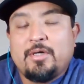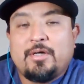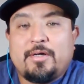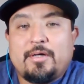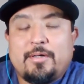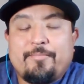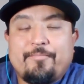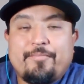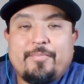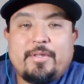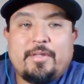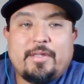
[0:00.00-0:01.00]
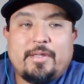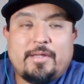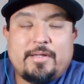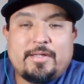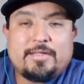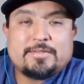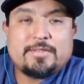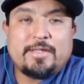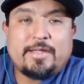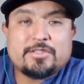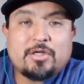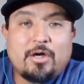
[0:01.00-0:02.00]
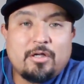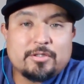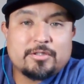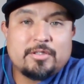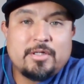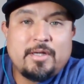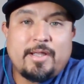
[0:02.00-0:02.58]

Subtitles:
and as a scholar,